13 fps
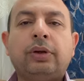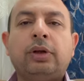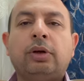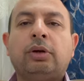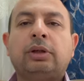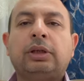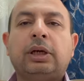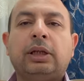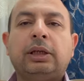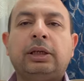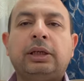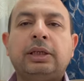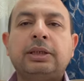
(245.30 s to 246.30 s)
your
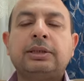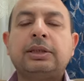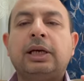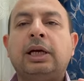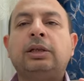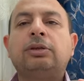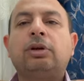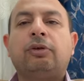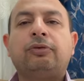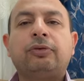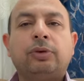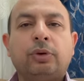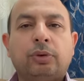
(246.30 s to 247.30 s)
colleagues and
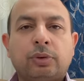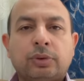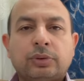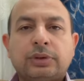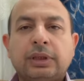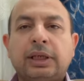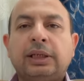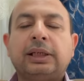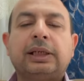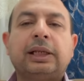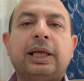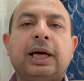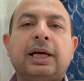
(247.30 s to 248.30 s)
of course in
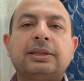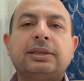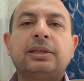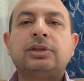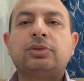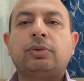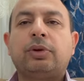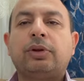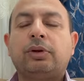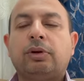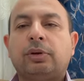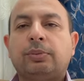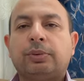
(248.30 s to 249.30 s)
classes with
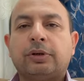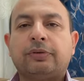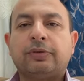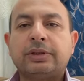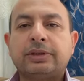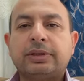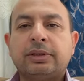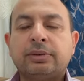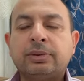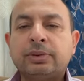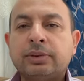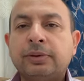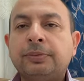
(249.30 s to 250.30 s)
your professors,